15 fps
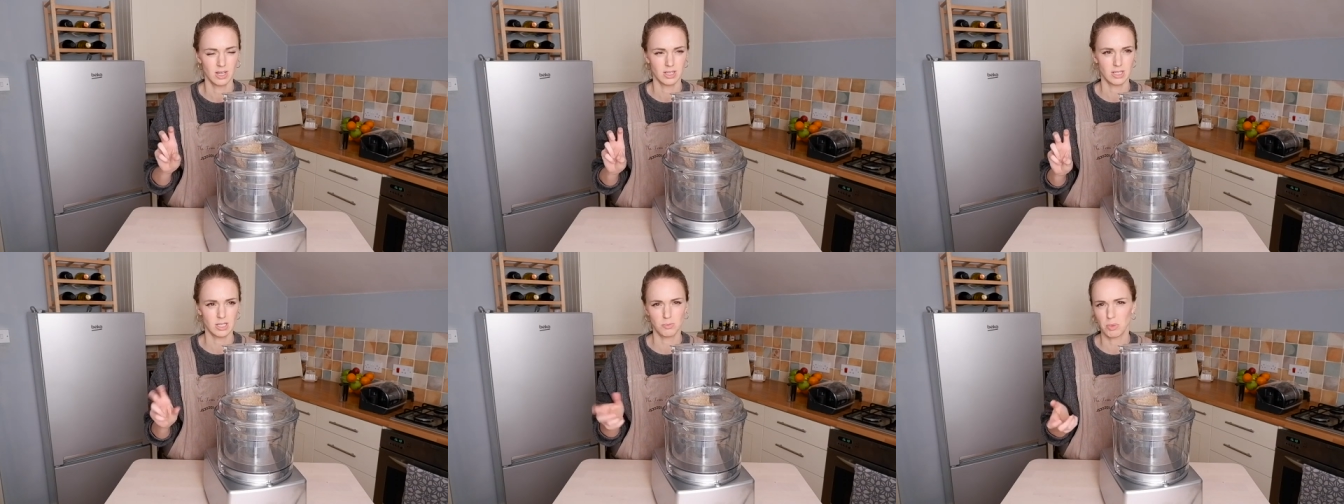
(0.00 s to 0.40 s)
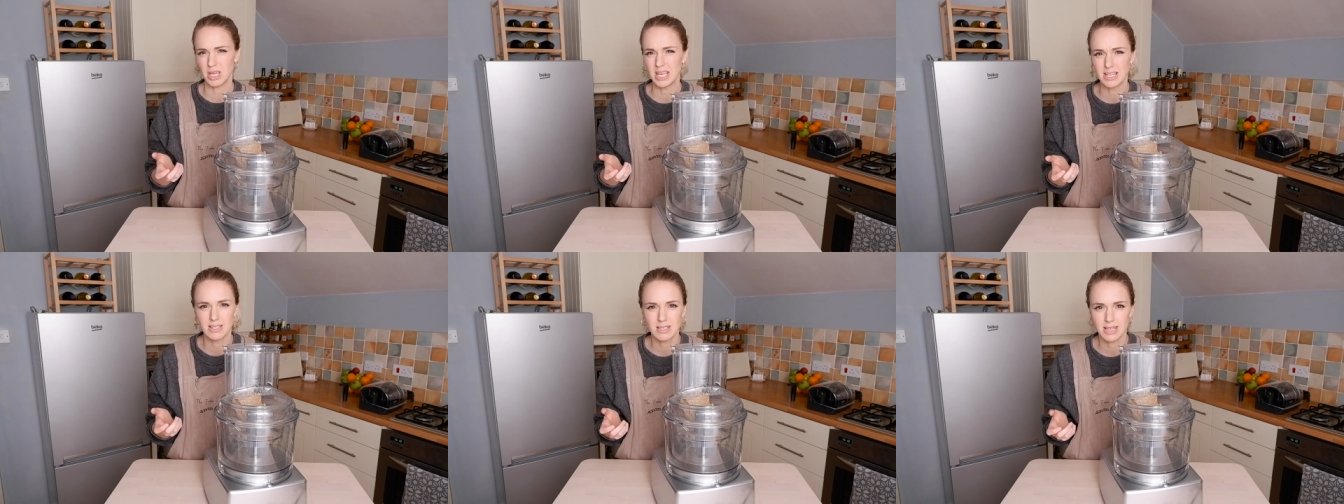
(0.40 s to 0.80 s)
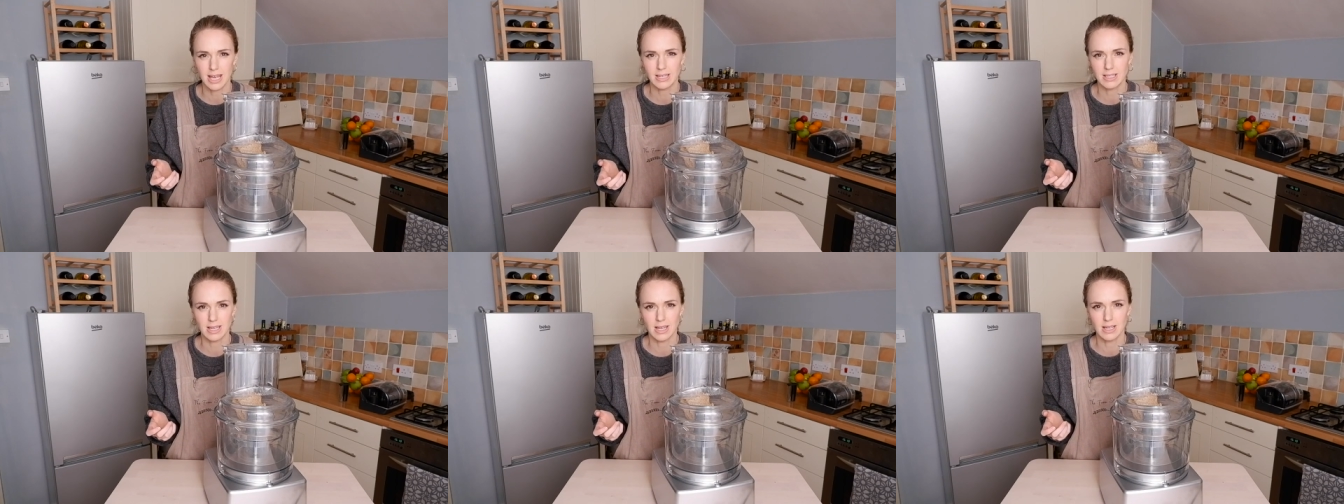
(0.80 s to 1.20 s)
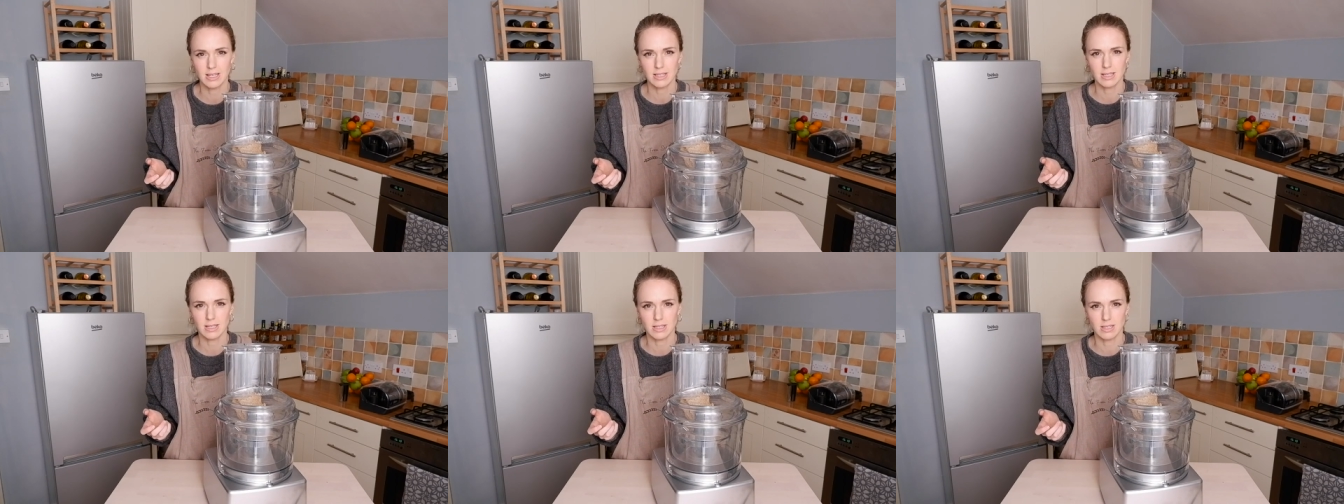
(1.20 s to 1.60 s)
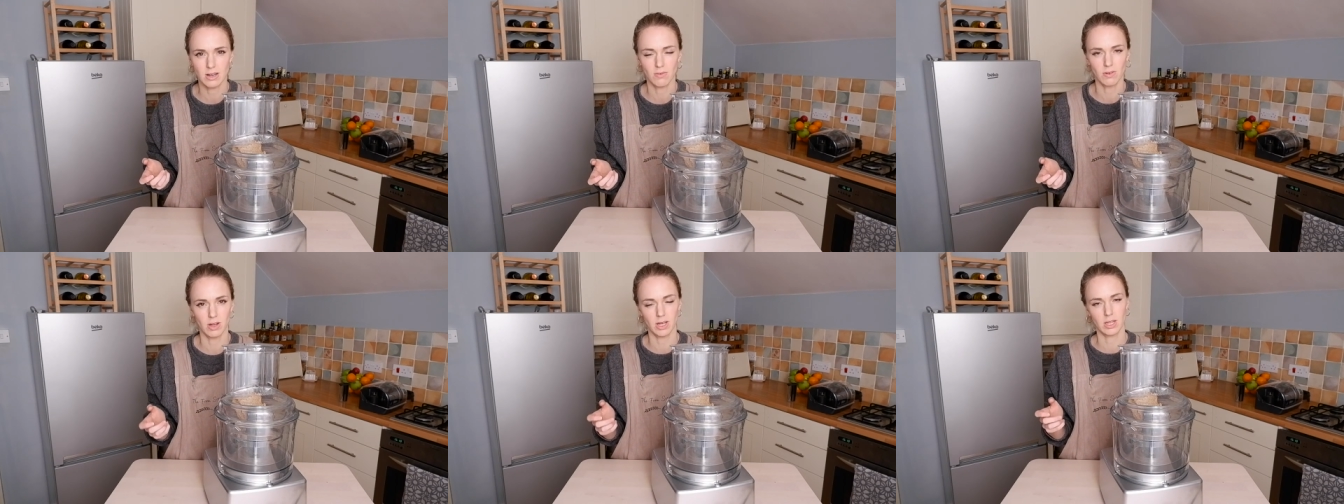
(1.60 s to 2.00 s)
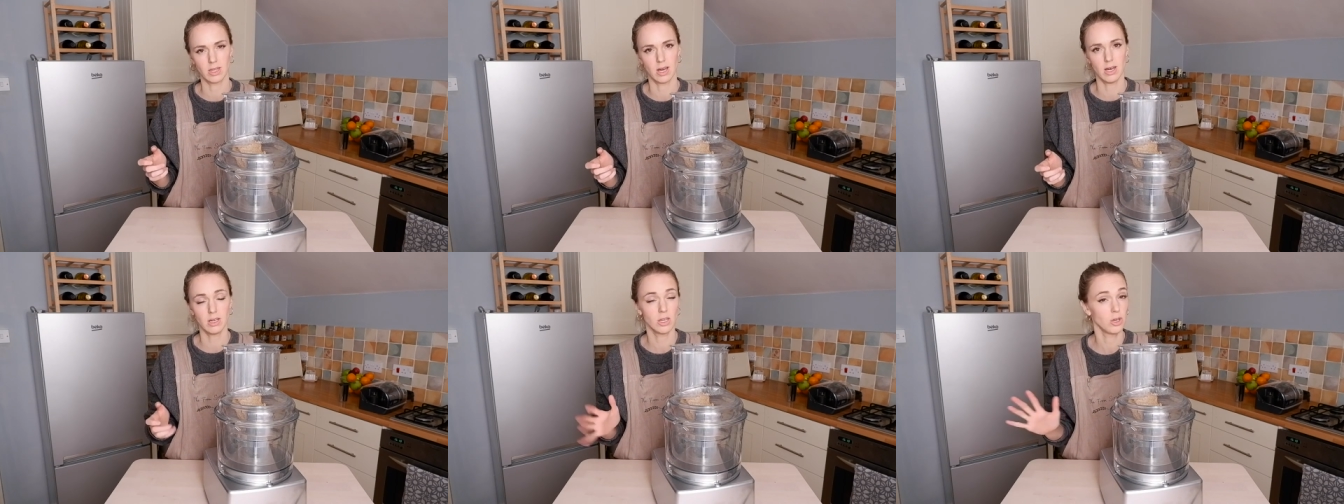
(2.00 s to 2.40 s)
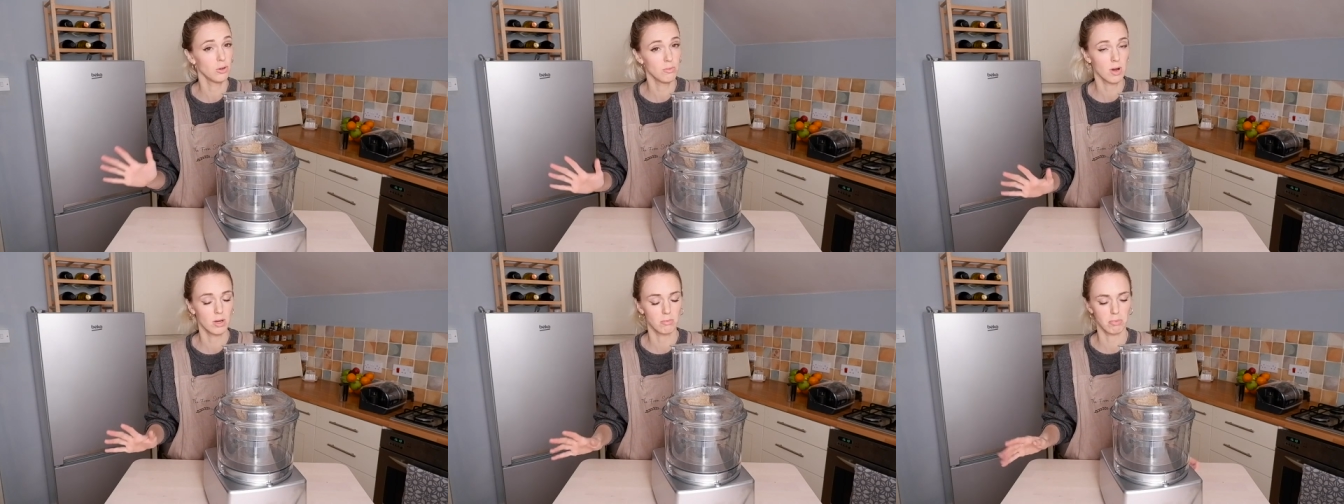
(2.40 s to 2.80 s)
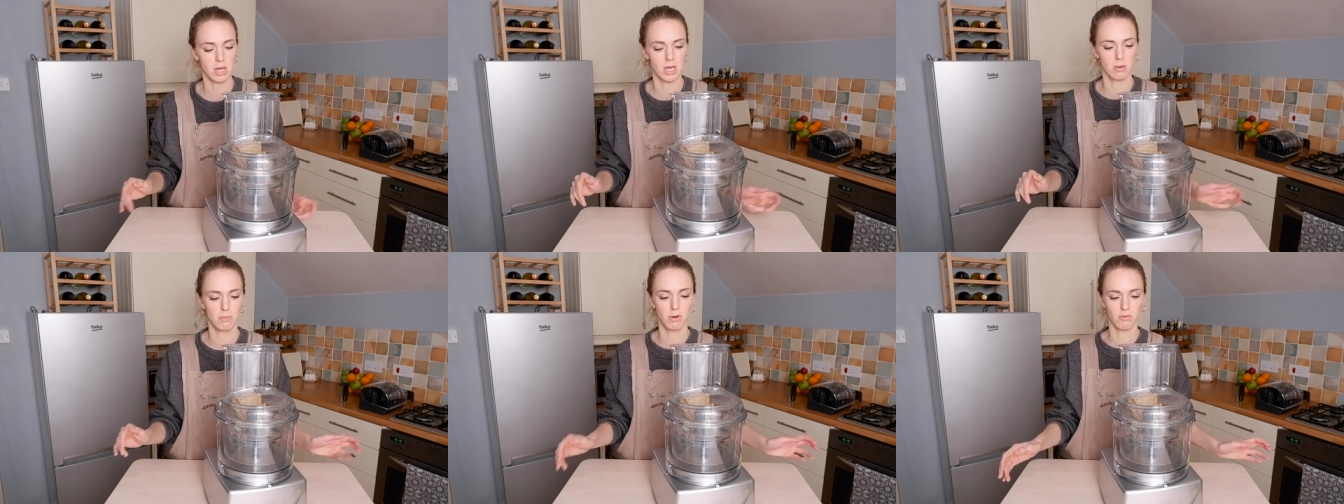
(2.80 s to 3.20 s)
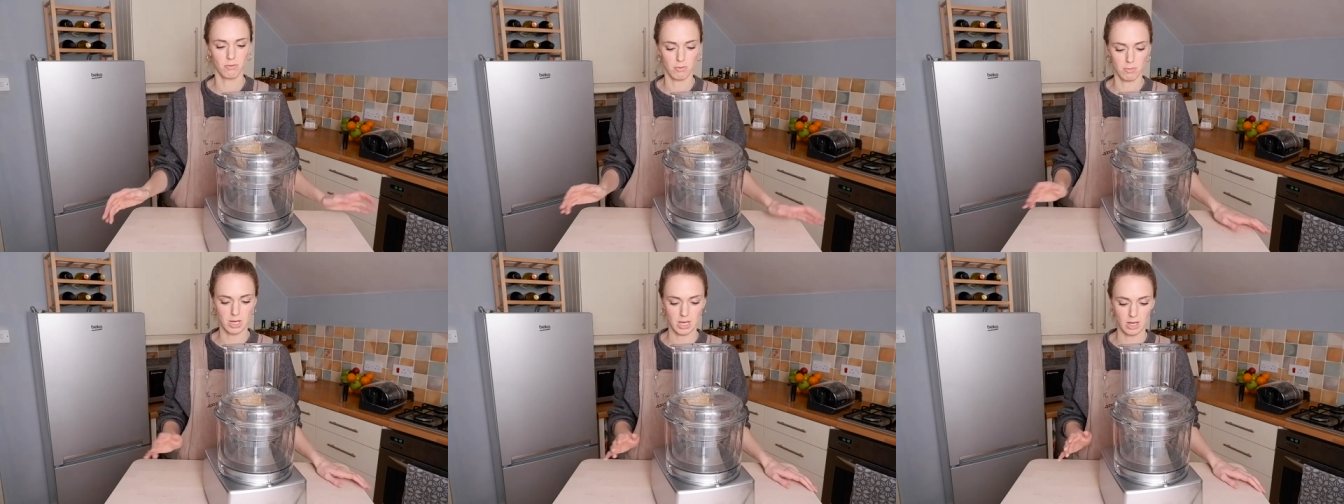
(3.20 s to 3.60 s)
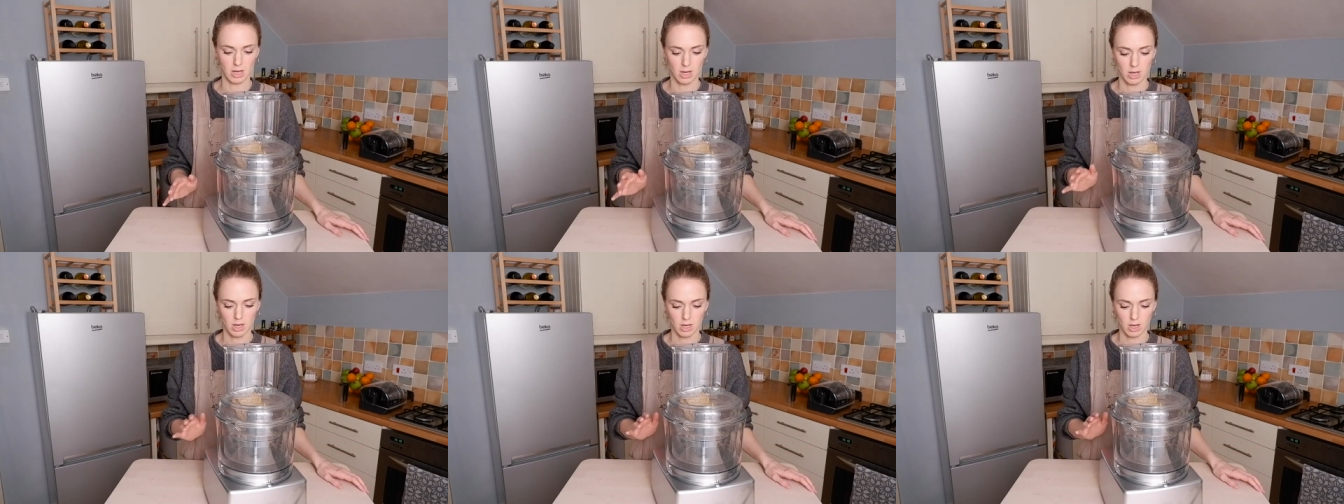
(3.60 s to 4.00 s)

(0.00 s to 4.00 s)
speed settings and stuff like that. You might be, but for me,